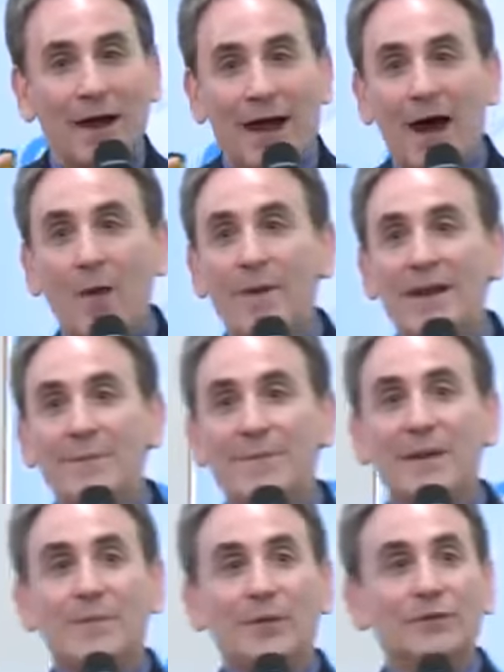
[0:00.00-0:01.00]
How many
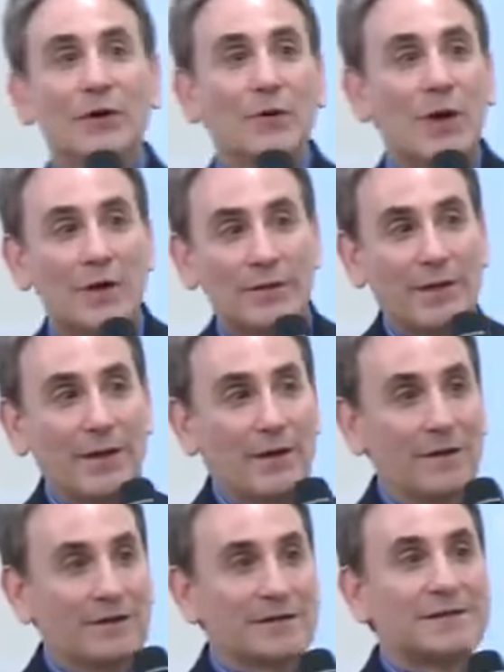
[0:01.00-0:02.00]
people know out
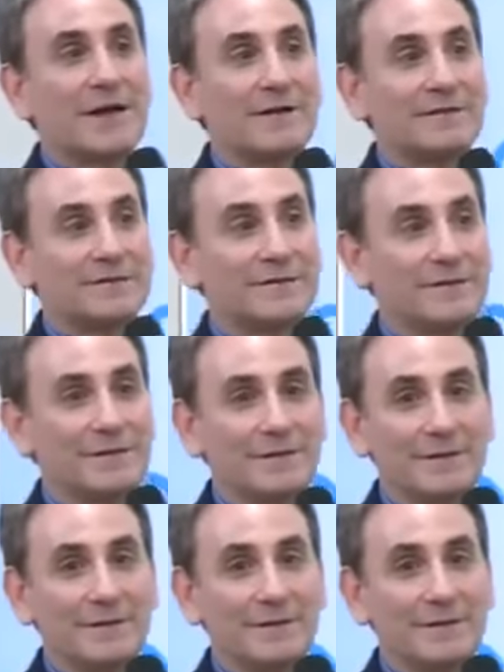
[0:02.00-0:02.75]
there it's tough